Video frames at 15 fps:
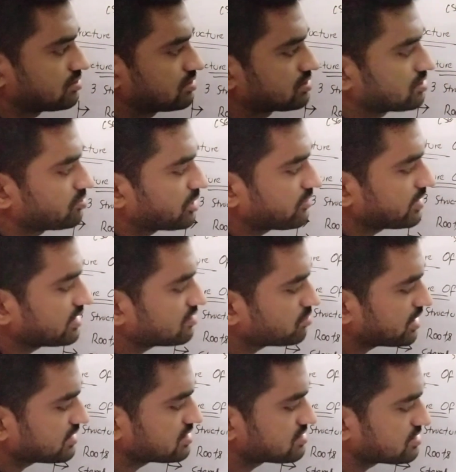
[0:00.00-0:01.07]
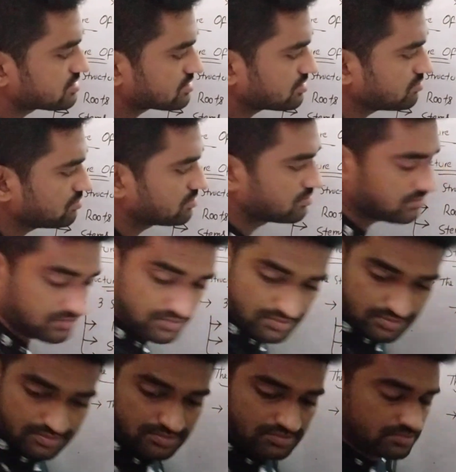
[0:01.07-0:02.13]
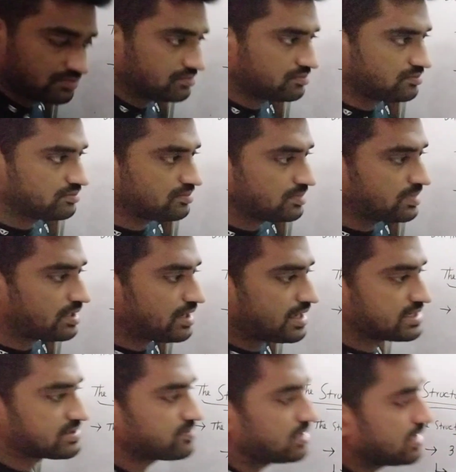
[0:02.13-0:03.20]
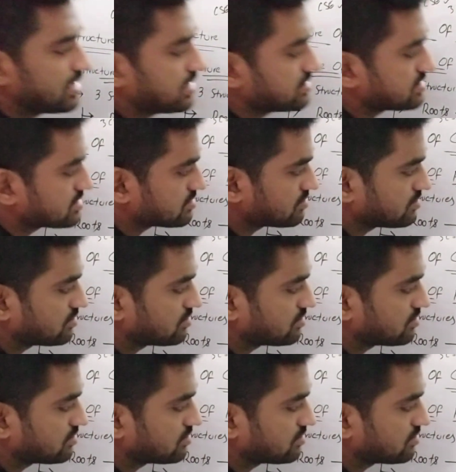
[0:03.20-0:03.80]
so provided by the system, as well as